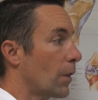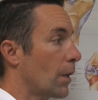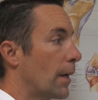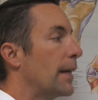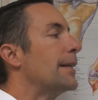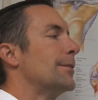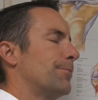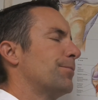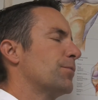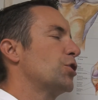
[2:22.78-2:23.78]
your active
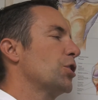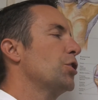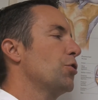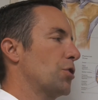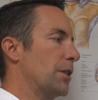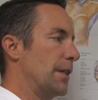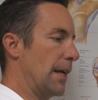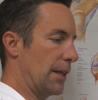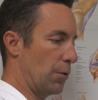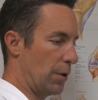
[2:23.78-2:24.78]
lifestyle.
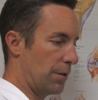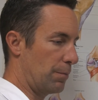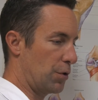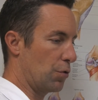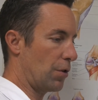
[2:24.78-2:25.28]
ACL